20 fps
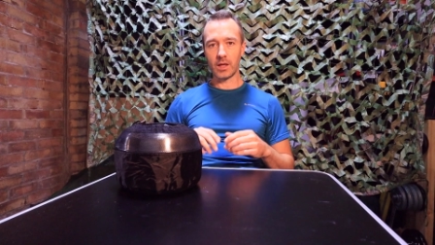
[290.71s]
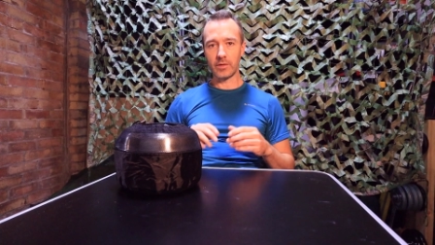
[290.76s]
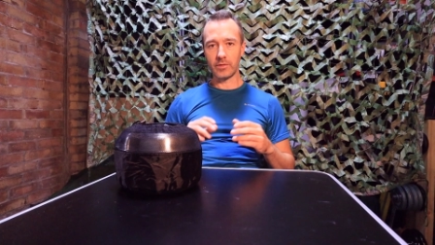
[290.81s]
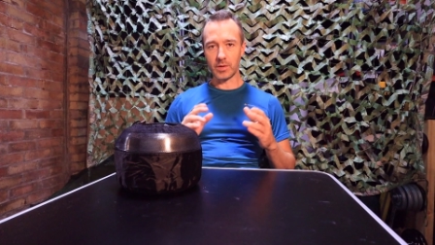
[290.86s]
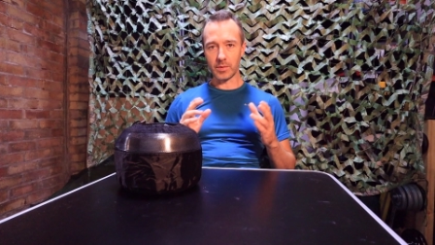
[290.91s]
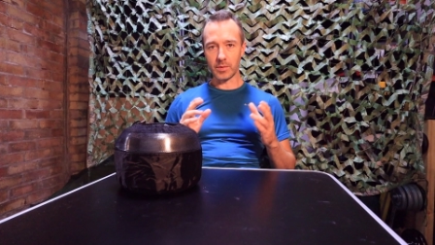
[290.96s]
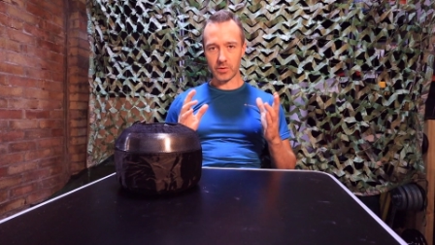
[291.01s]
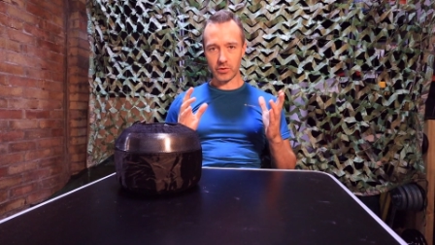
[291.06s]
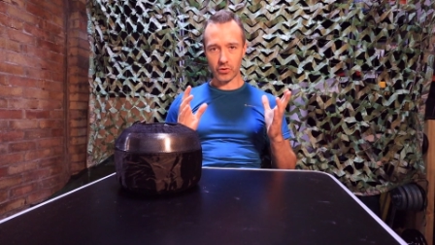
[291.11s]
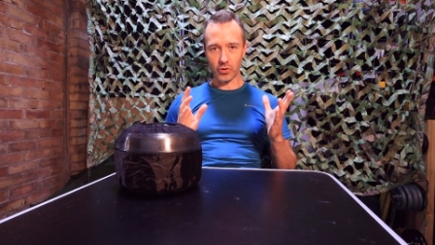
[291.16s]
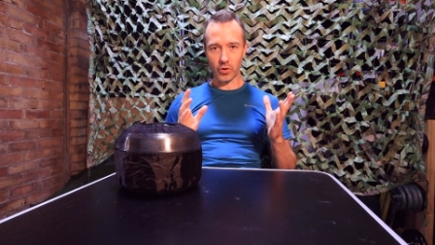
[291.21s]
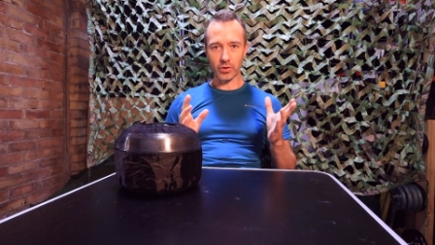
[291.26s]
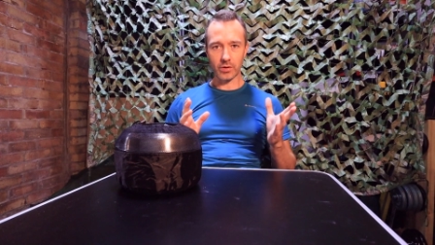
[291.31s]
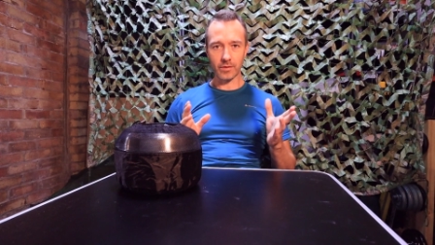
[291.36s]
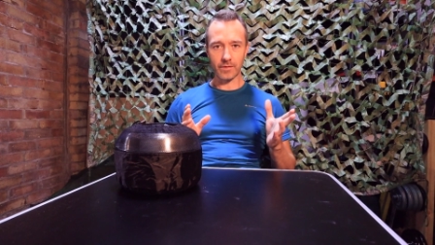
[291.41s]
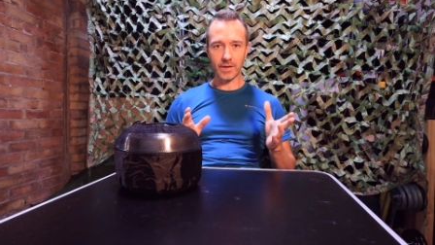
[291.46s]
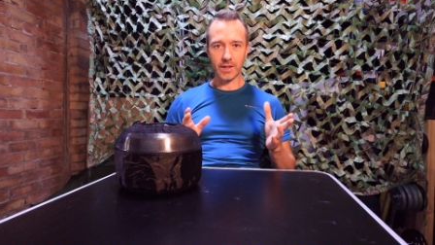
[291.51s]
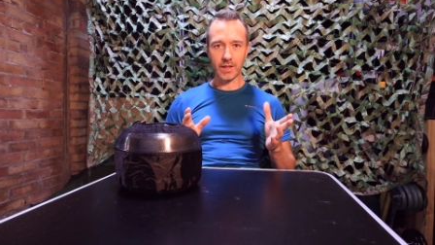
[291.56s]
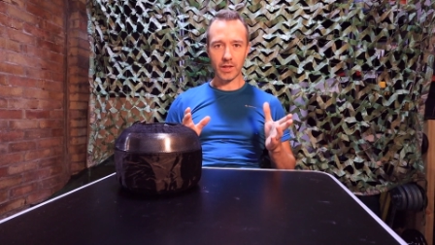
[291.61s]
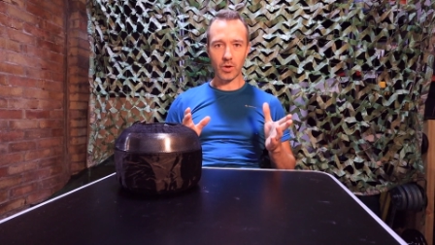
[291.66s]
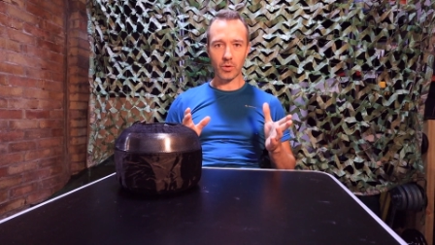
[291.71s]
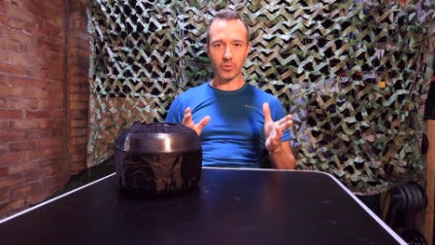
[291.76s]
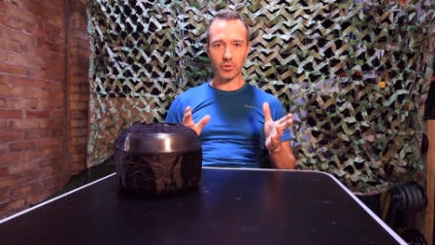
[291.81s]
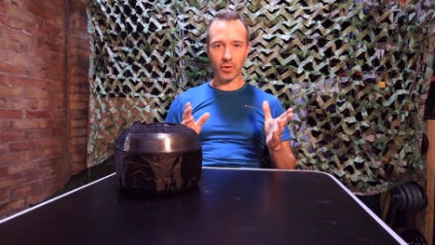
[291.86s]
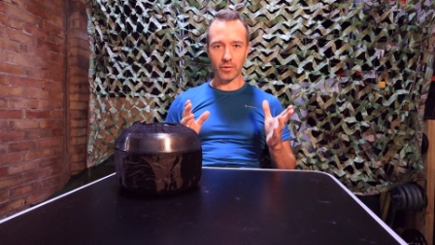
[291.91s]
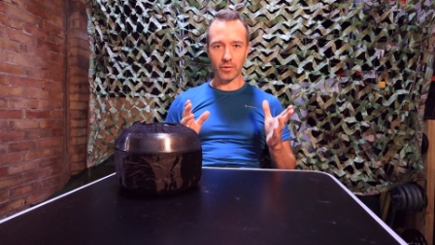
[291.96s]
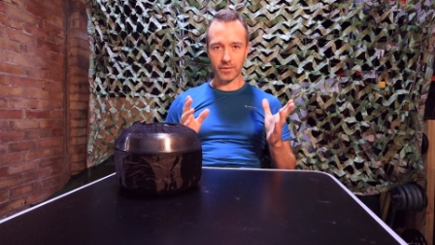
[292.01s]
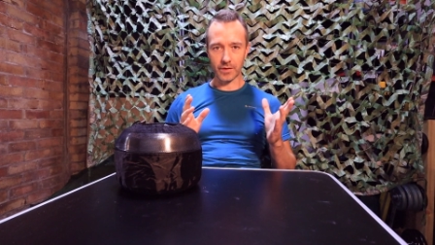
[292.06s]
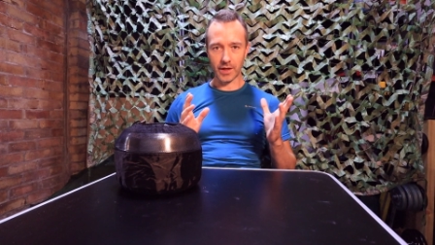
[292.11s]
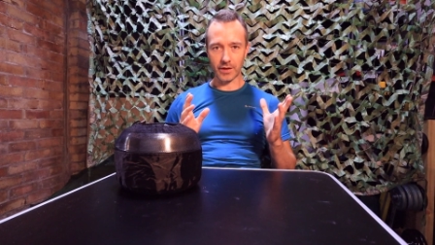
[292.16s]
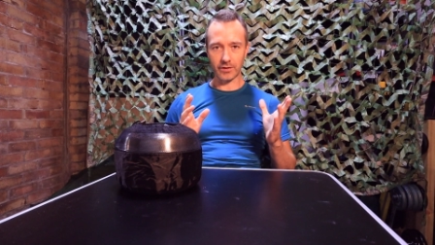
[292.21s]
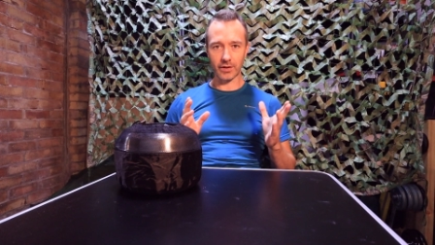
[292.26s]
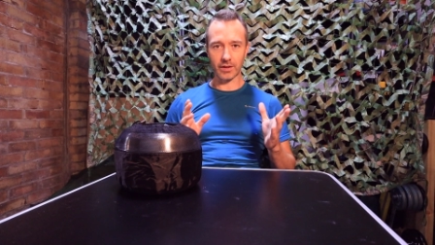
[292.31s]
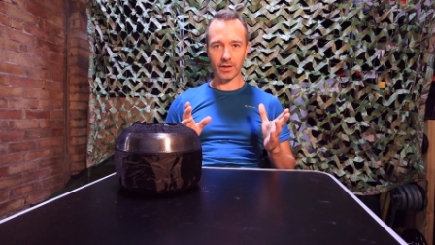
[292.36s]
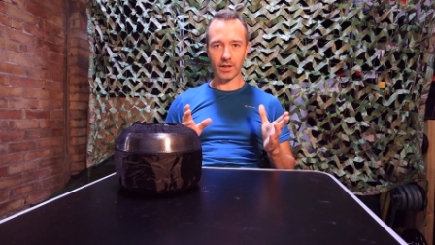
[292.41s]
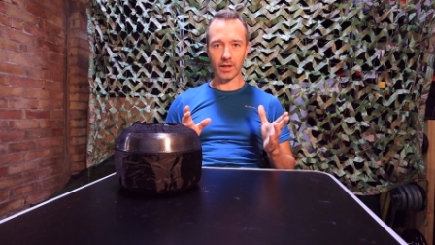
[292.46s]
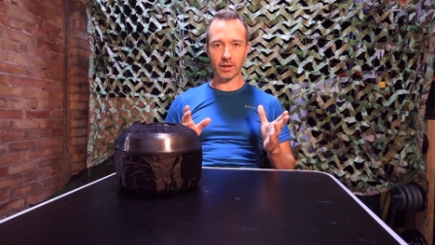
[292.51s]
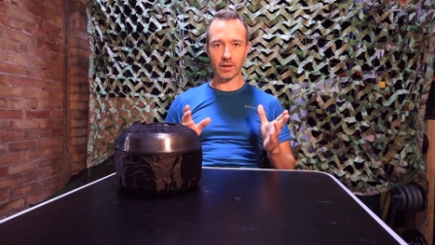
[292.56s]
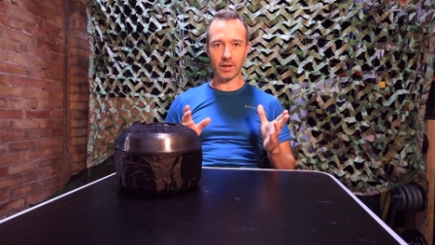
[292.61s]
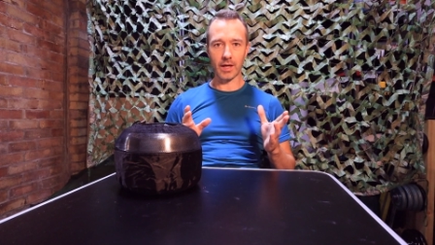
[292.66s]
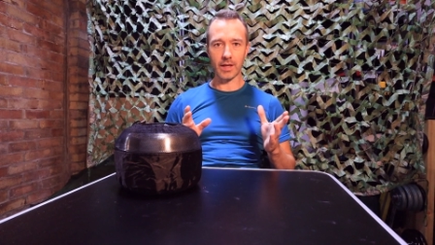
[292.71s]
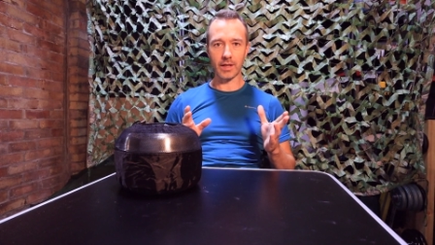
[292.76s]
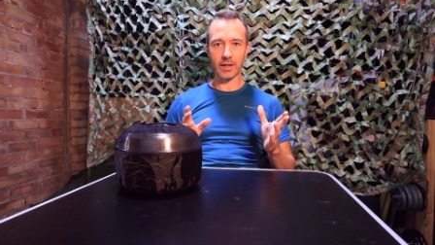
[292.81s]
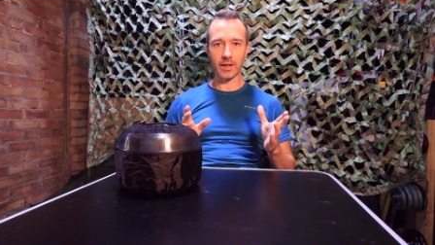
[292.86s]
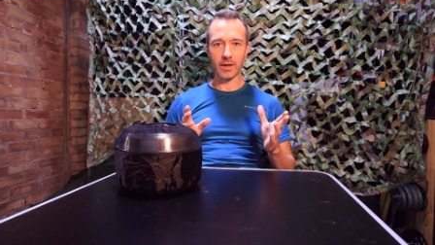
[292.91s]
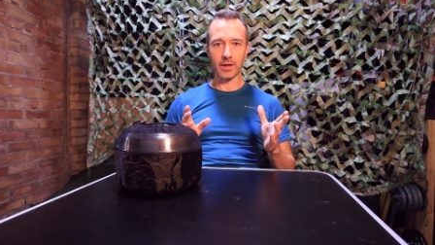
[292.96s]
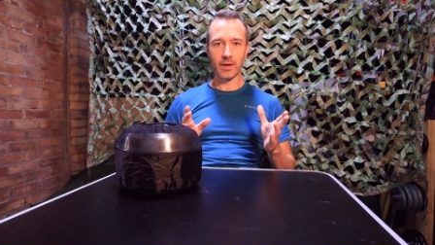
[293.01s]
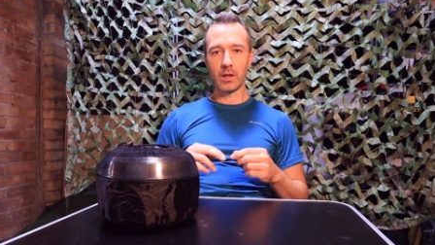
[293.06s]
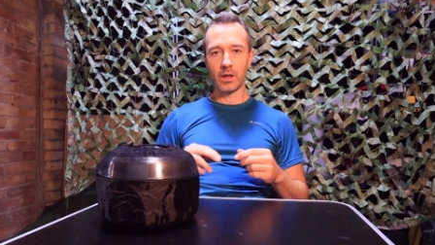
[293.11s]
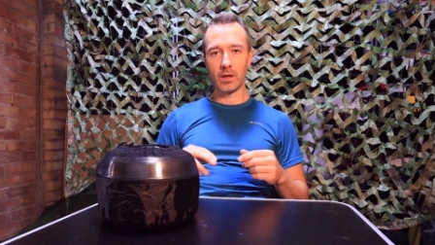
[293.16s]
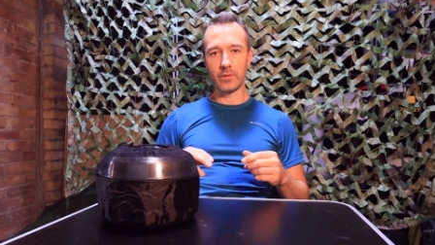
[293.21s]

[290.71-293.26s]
If you enjoyed the video, don't forget to click like.